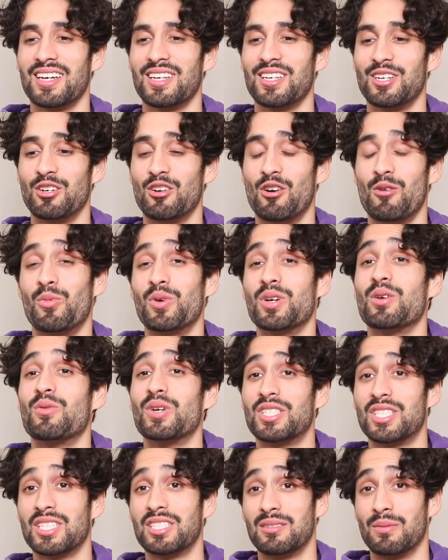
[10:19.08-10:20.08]
you know,
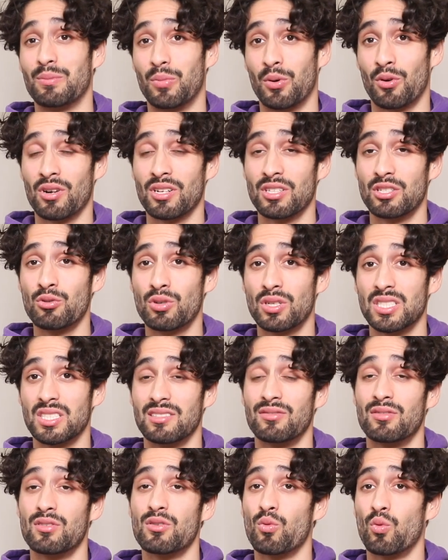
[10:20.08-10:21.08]
which is important too, because
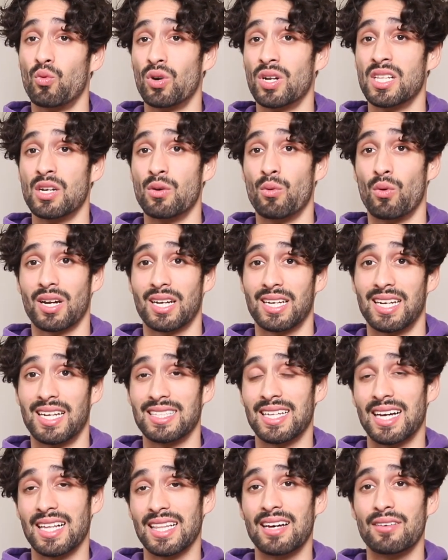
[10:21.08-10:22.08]
if you're really working at
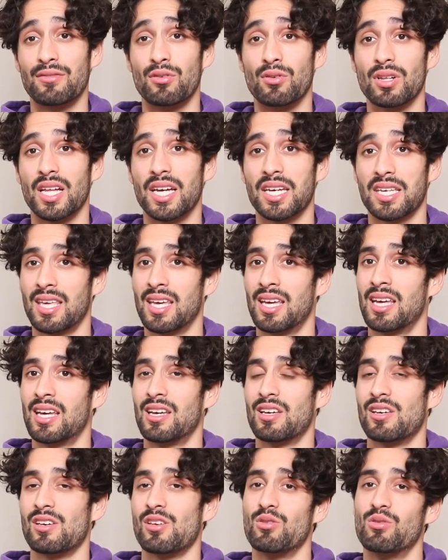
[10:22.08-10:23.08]
that level, like,
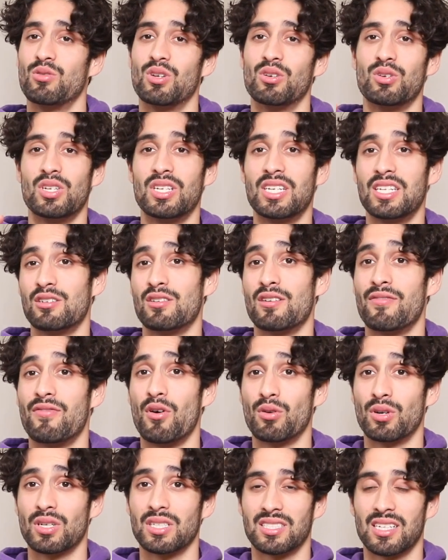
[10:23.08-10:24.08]
you know, you need your
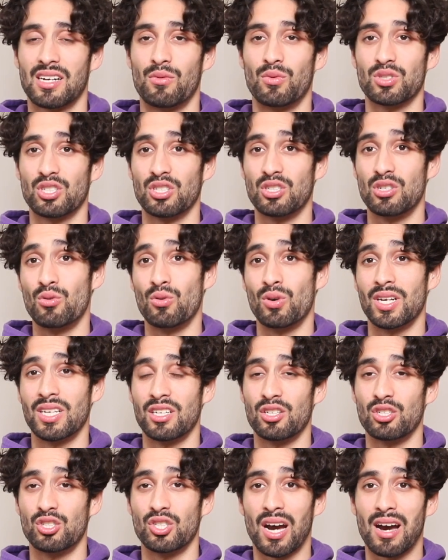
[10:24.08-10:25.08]
focus on what you're doing,
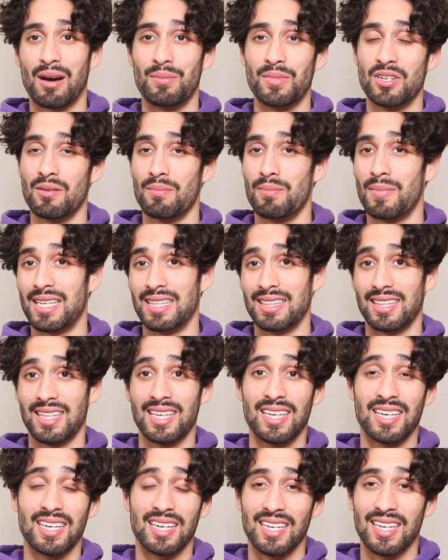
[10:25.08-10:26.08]
your job, and your main
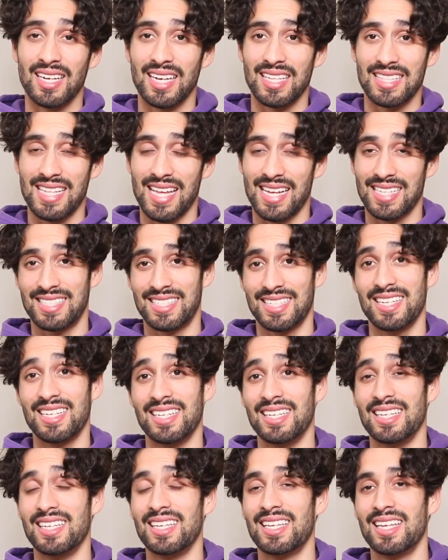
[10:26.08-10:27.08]
thing, and that's
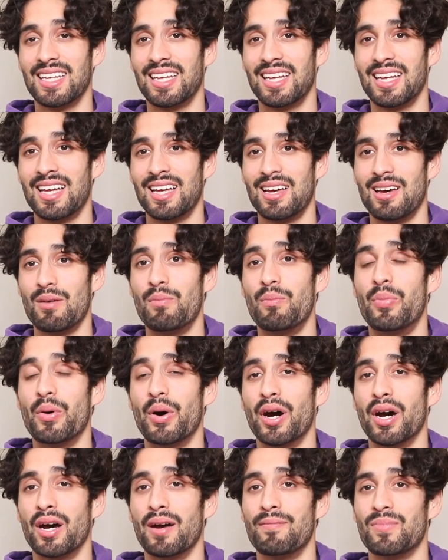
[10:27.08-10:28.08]
it.
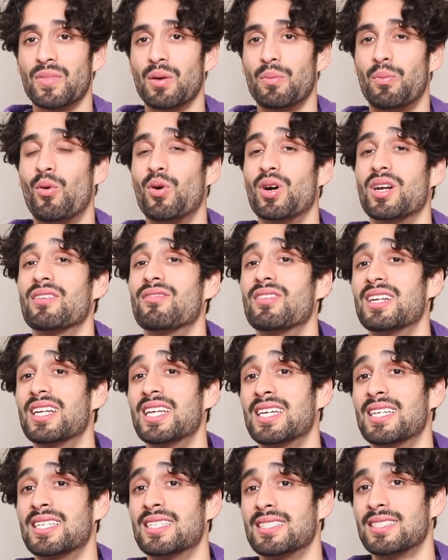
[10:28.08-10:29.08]
But the point of it
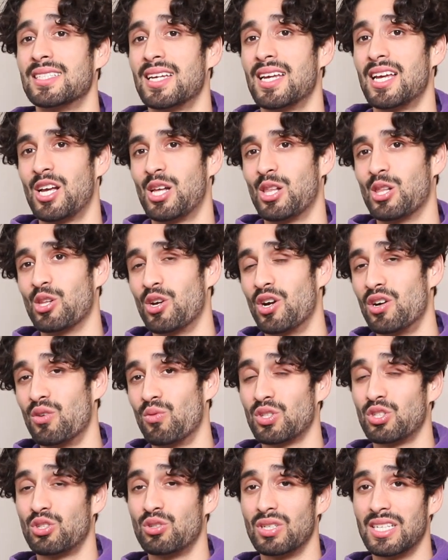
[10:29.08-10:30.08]
is, learn
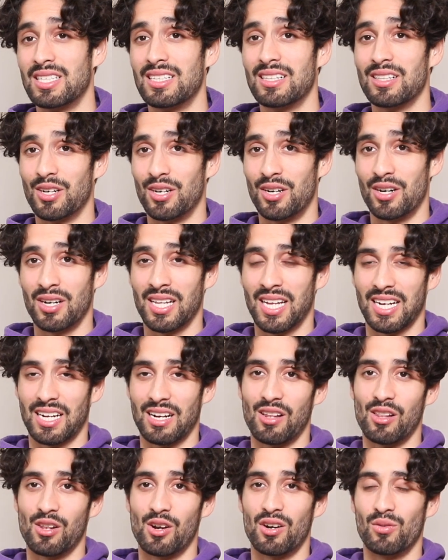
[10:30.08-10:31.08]
what you need to learn, like,
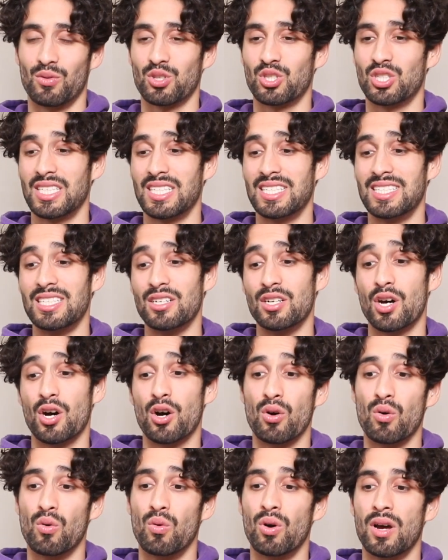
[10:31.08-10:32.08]
learn what you need to
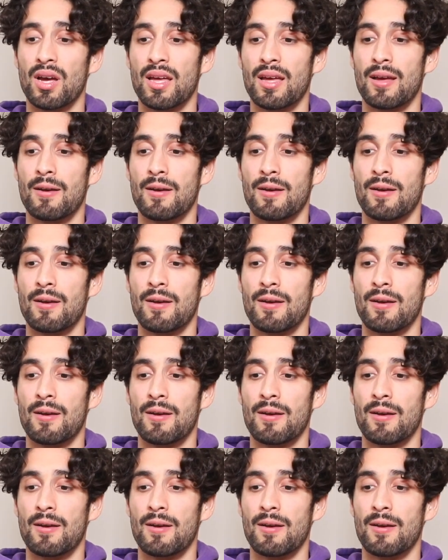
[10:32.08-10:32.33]
know.